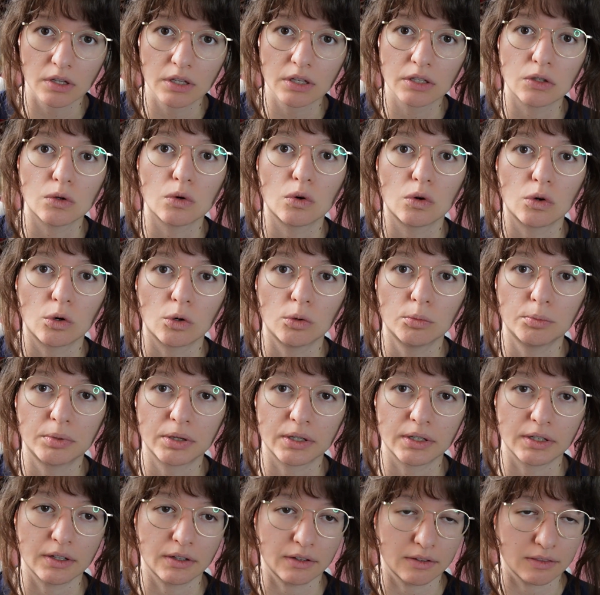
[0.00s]
you
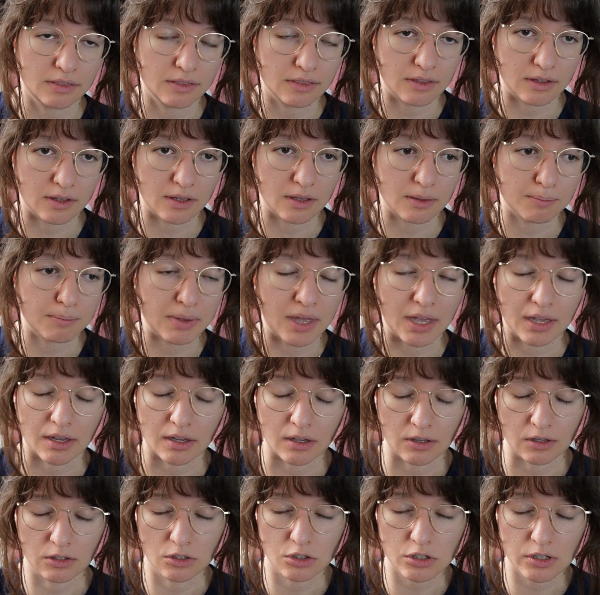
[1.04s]
open the
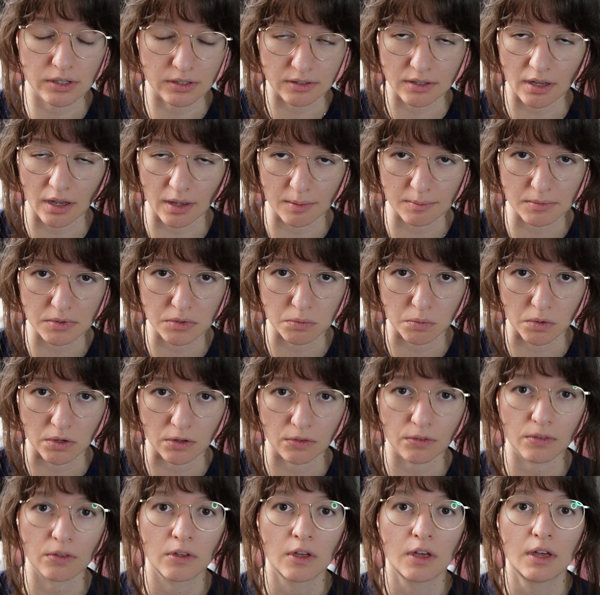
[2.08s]
package it comes
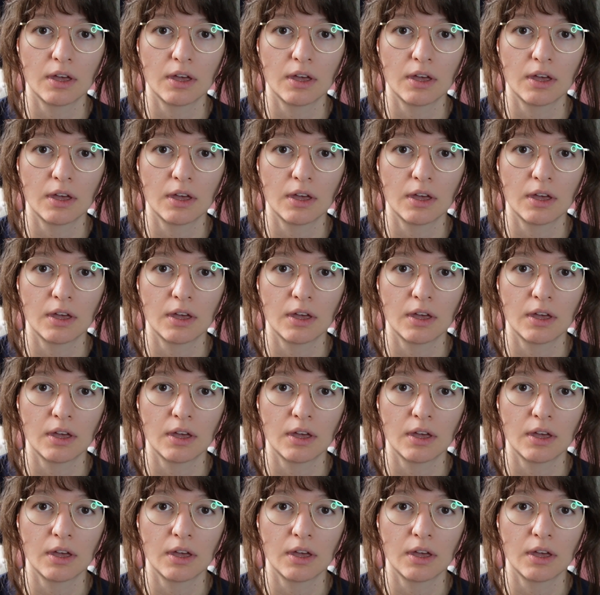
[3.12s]
with,